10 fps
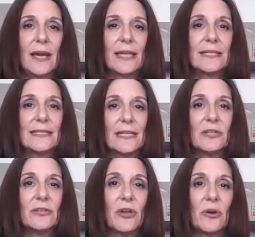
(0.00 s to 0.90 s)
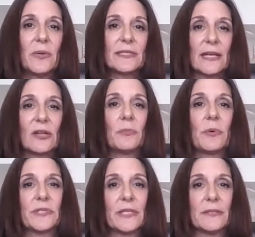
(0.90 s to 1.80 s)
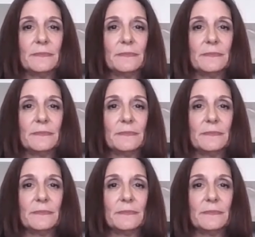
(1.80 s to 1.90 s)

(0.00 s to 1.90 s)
I didn't know a single person.